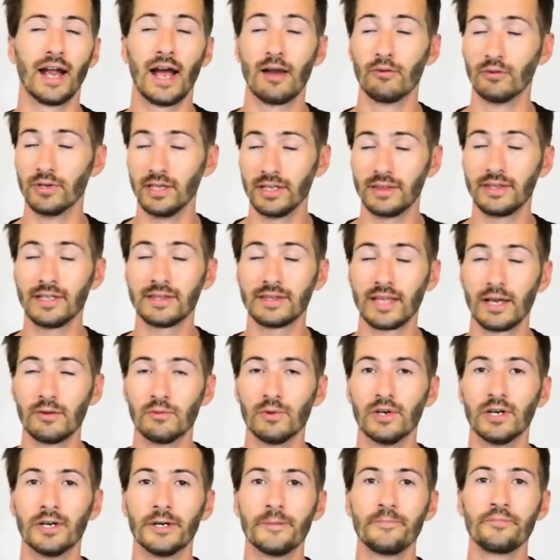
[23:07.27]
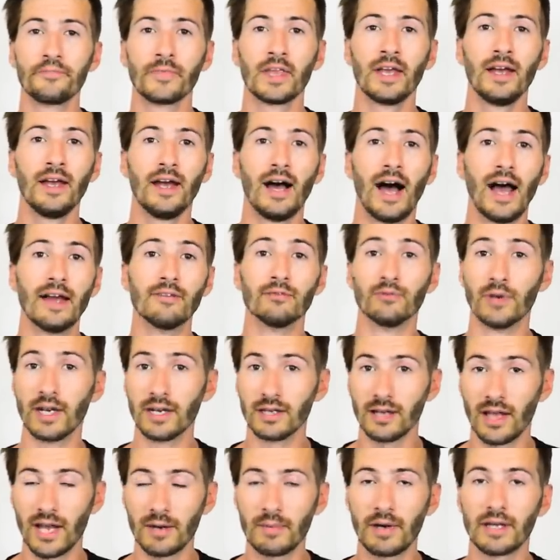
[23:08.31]
I really think they will. I've read a
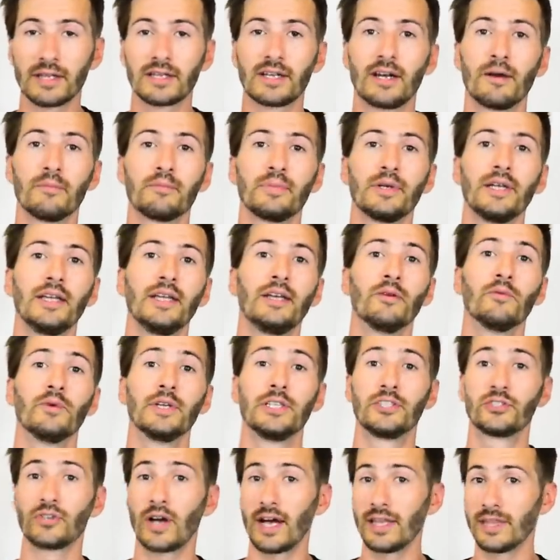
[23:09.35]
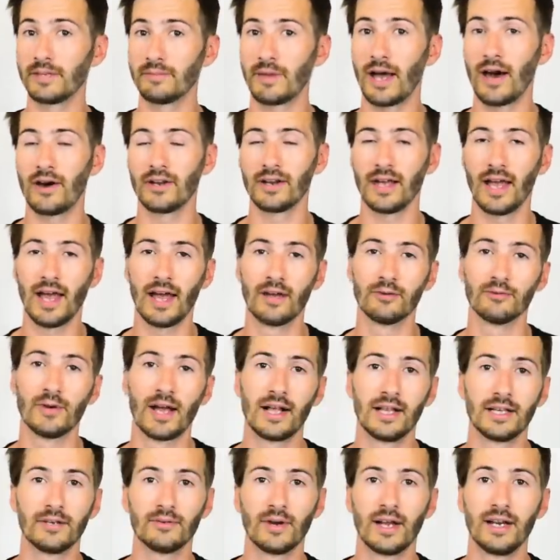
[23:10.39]
lot about the company. We tried them out at
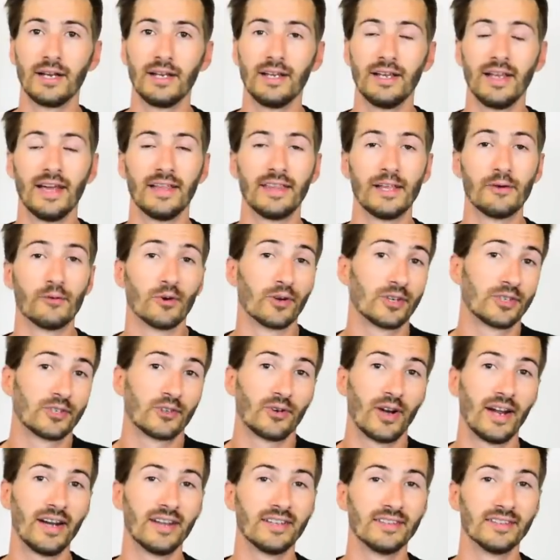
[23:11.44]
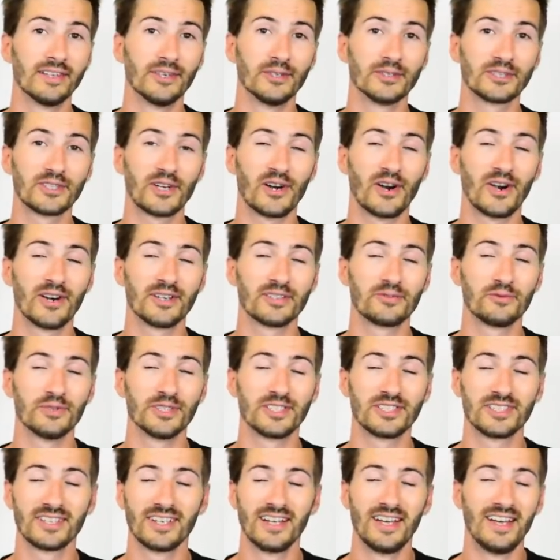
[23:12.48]
Rally Ready and they worked great in those cars,
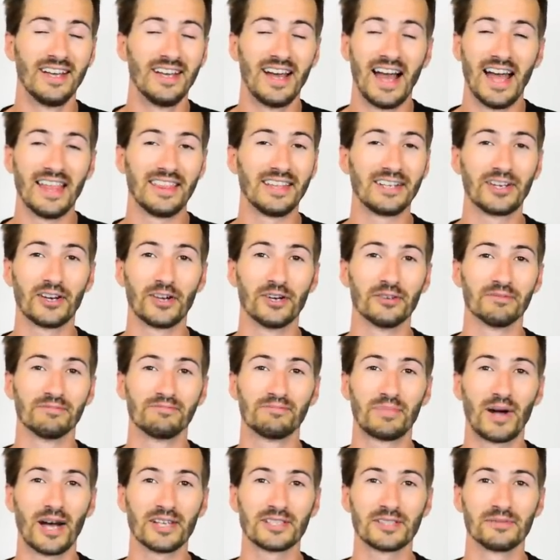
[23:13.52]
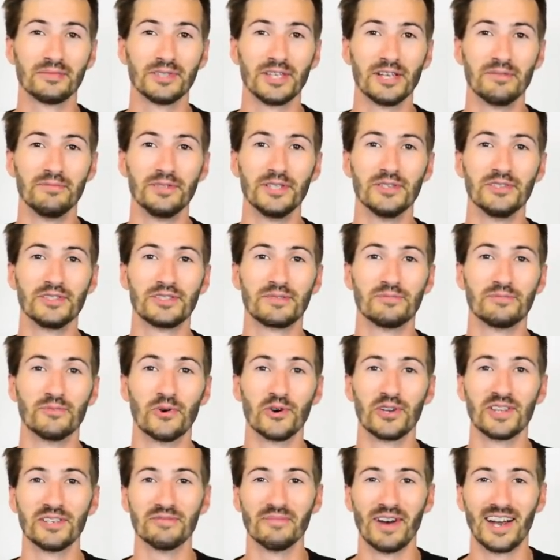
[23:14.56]
which I think are possibly abused
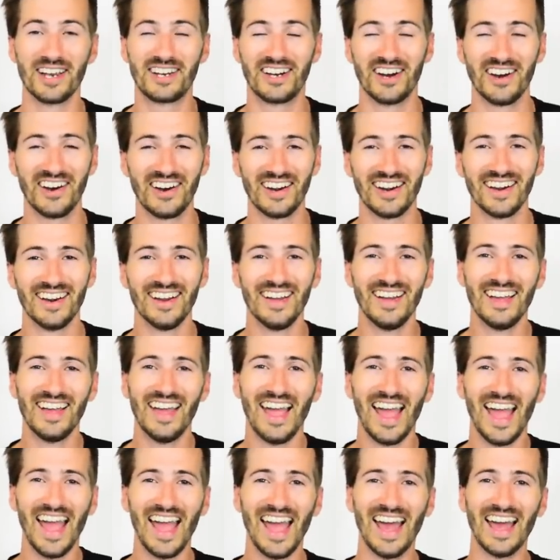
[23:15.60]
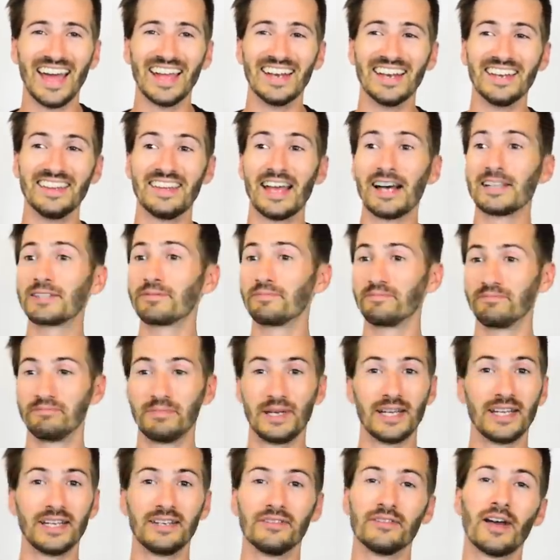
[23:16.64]
more than my car. And that's
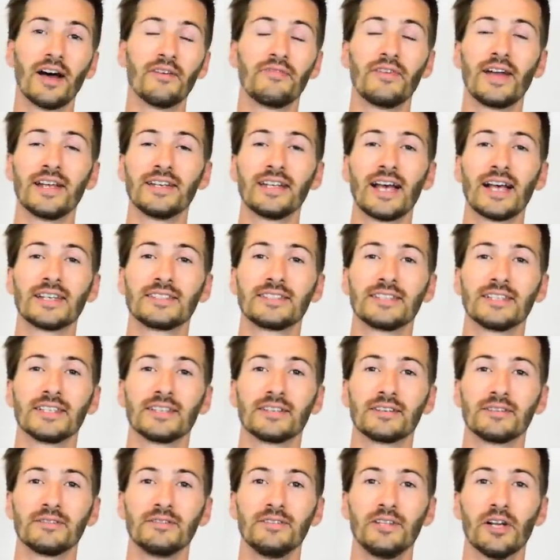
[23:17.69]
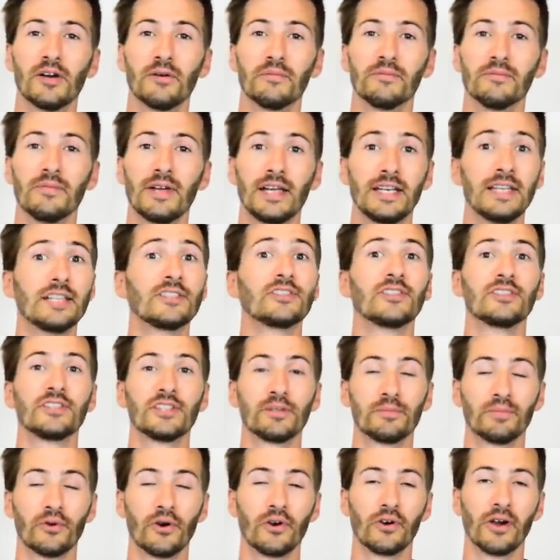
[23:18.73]
been a fantastic, you know, addition to
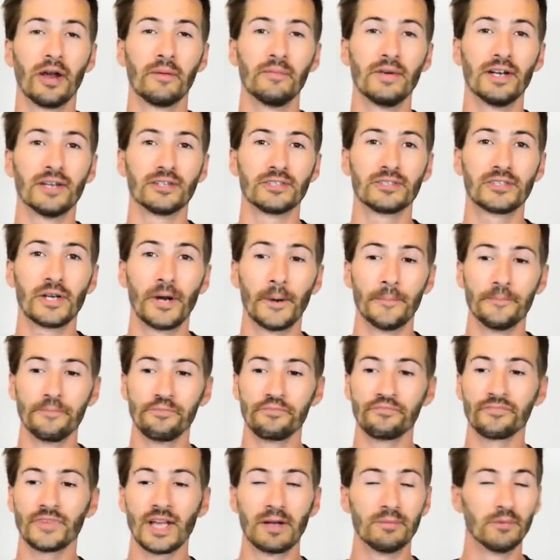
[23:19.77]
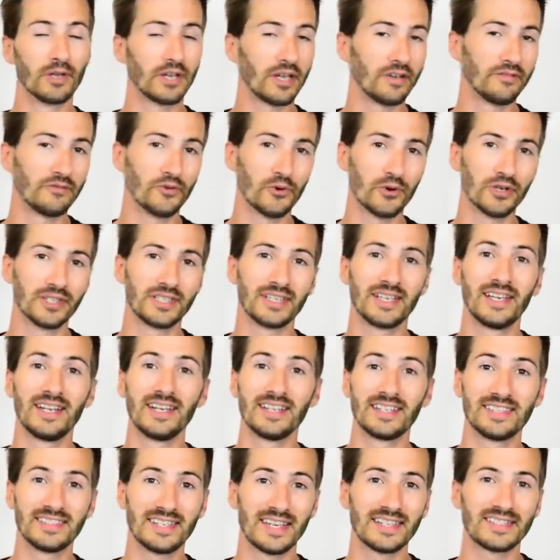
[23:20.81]
the program here. So I'm looking forward to getting
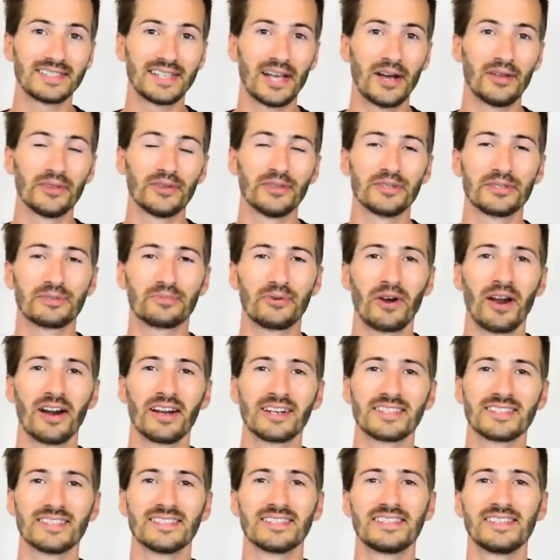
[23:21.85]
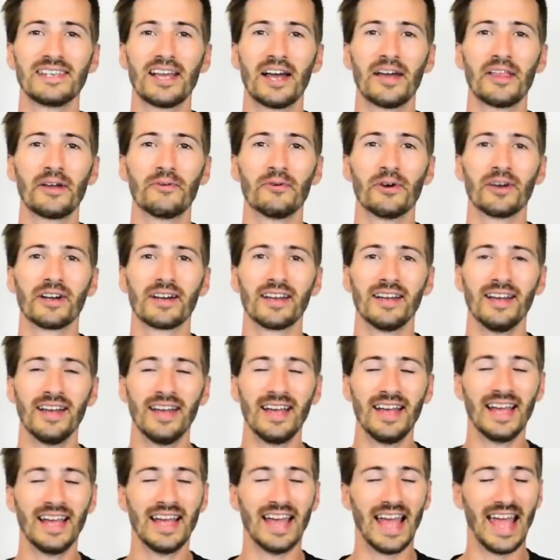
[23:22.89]
to test out those products and see how they work.
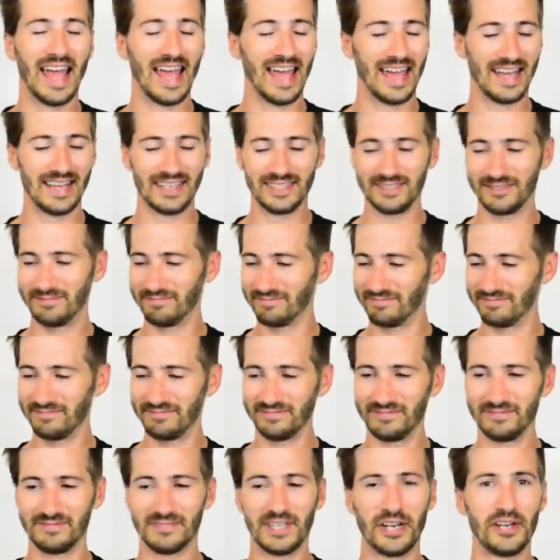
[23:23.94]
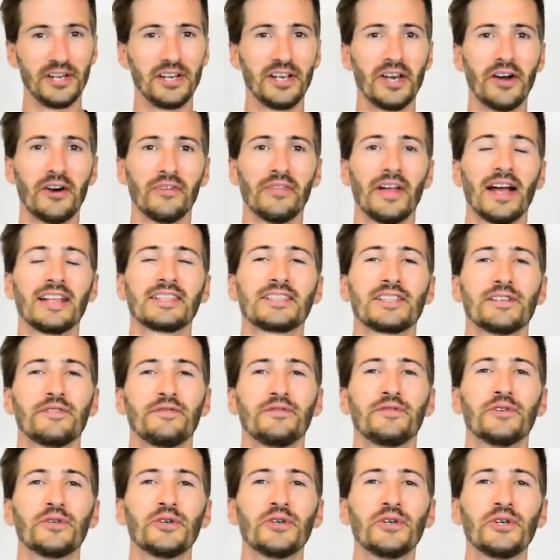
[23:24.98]
And there you go. That's the
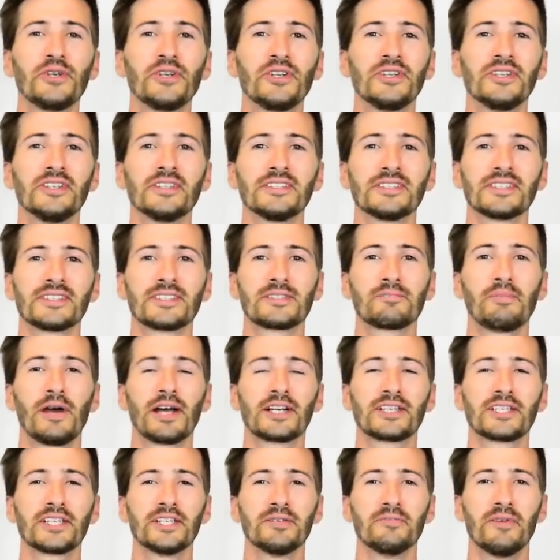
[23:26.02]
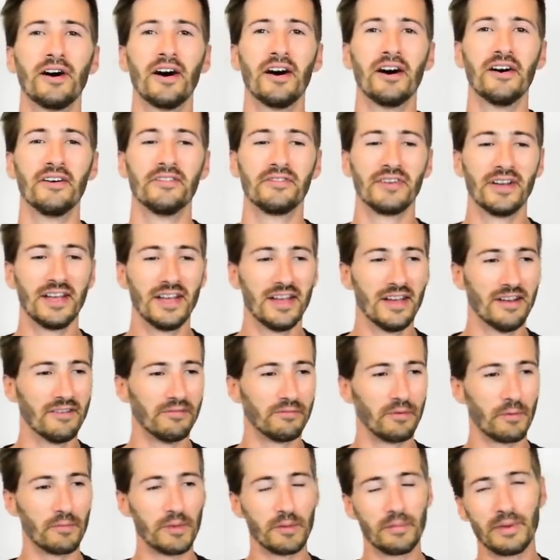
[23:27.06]
full spectrum of
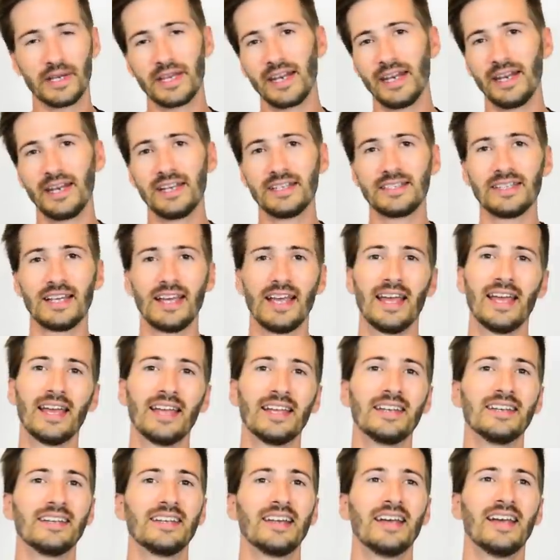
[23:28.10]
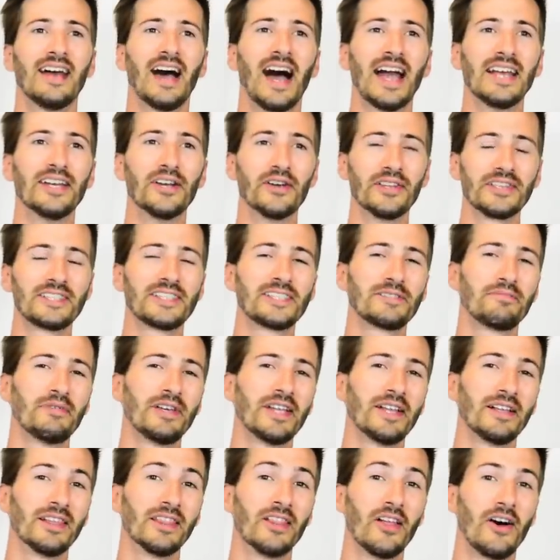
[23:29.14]
from the beginning to end. I know this has
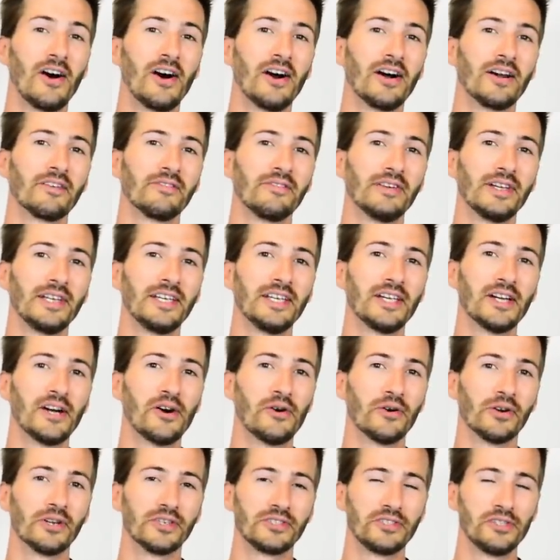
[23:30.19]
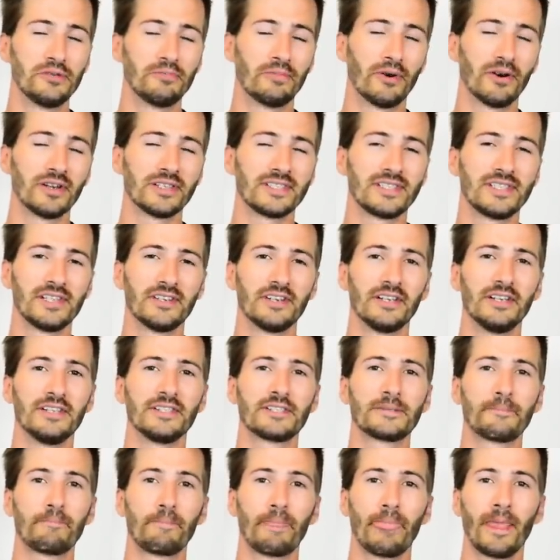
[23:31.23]
been a long video or a two-part
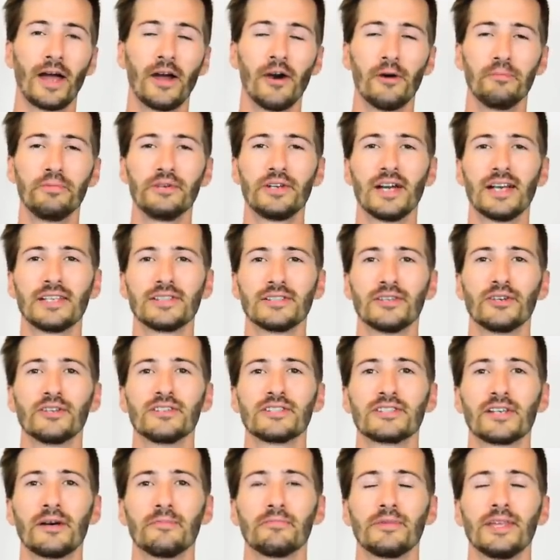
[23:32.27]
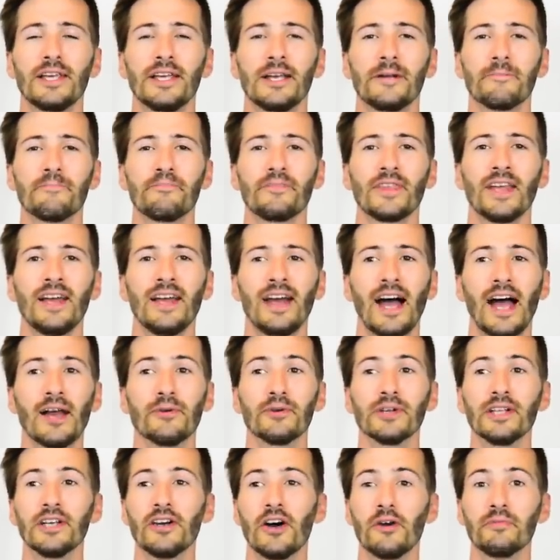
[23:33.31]
series. I hope you guys learned something. I
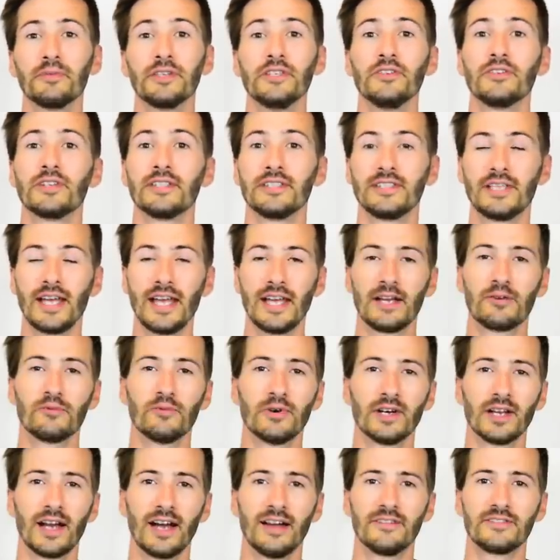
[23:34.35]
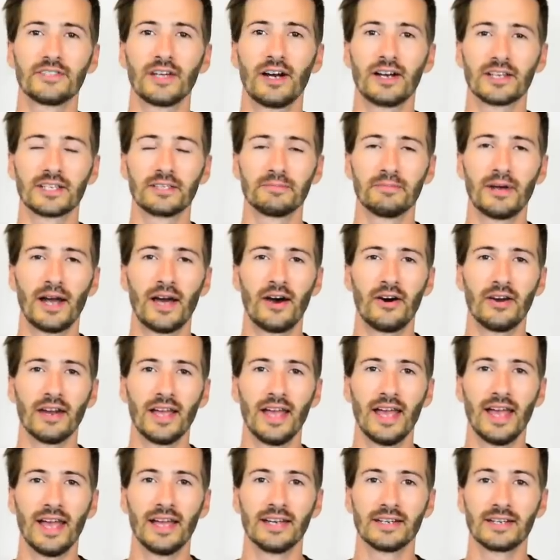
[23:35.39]
really hope that you can take what I've talked about
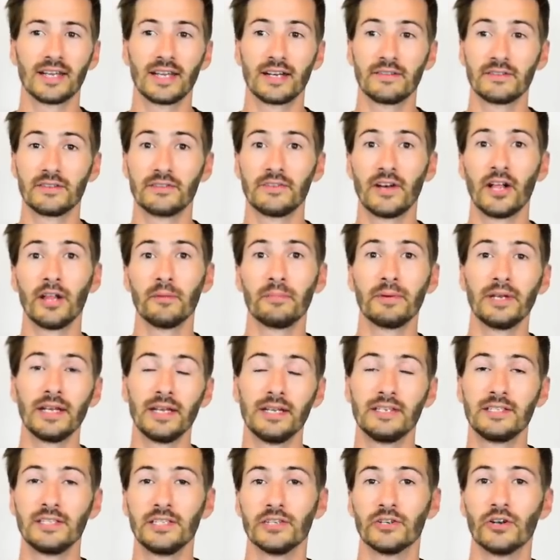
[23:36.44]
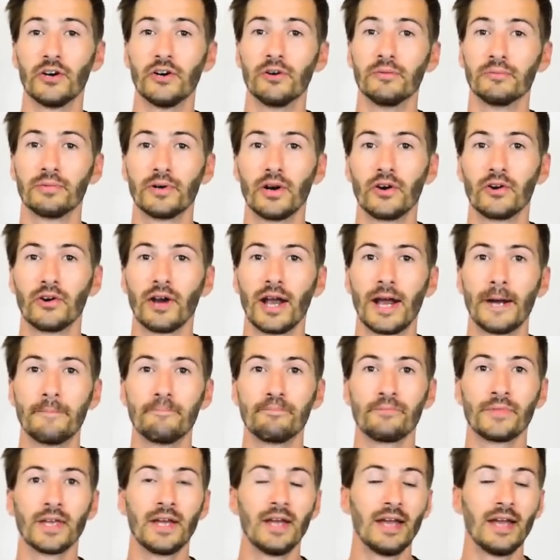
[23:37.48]
and kind of develop it into your own program.